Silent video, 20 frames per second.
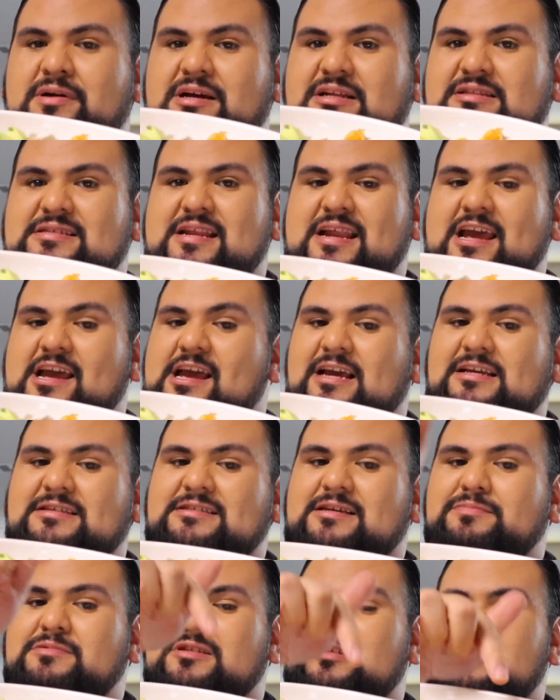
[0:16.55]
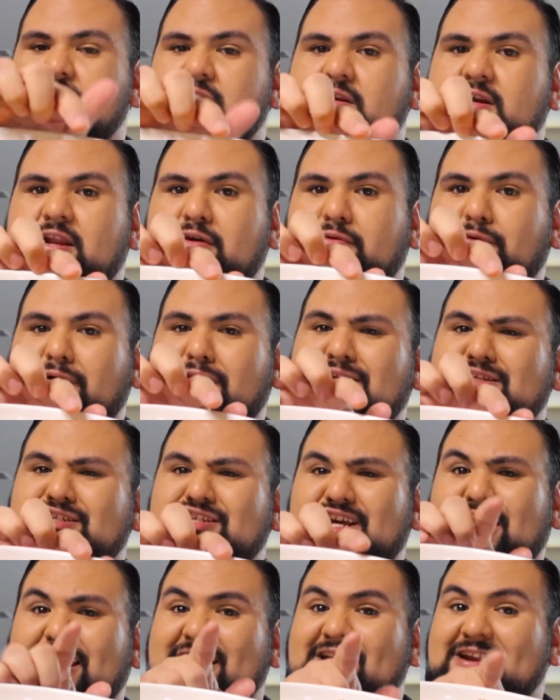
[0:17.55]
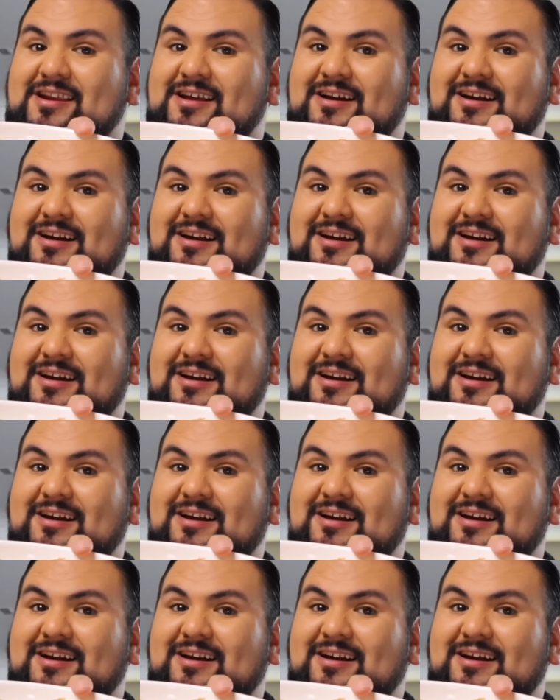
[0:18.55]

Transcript: but today I substituted it with chicken